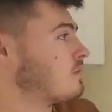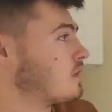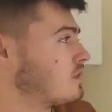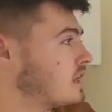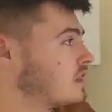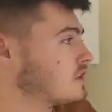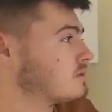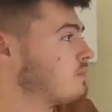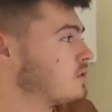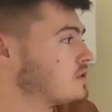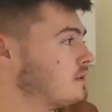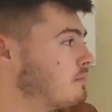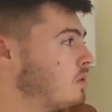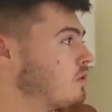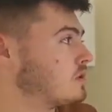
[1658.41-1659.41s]
The thing that's most
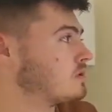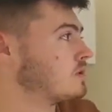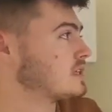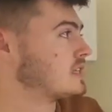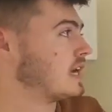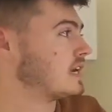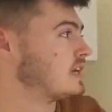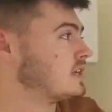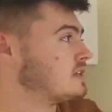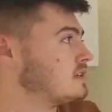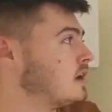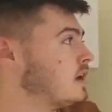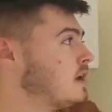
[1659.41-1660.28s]
important to understand is,